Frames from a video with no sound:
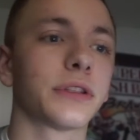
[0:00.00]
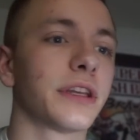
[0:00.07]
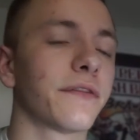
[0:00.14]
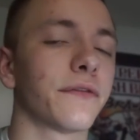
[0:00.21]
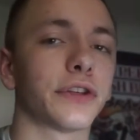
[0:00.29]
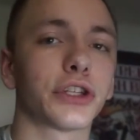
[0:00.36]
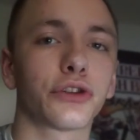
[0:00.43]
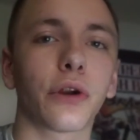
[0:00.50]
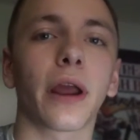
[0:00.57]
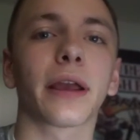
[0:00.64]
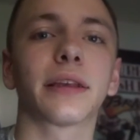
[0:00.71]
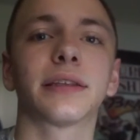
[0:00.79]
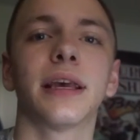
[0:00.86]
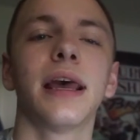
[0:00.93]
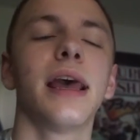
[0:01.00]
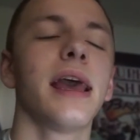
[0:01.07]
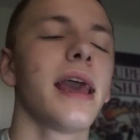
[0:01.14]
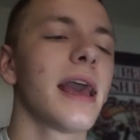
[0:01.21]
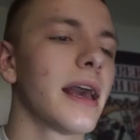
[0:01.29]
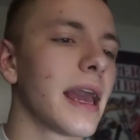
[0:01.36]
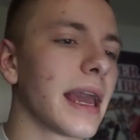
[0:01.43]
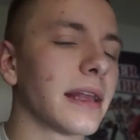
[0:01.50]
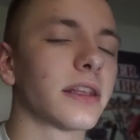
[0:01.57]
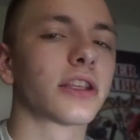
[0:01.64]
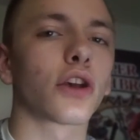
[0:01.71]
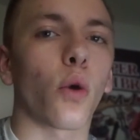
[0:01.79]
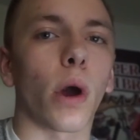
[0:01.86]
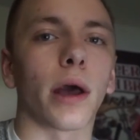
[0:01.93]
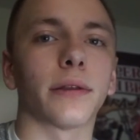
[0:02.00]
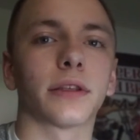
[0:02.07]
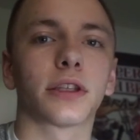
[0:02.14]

different strengths, and so on.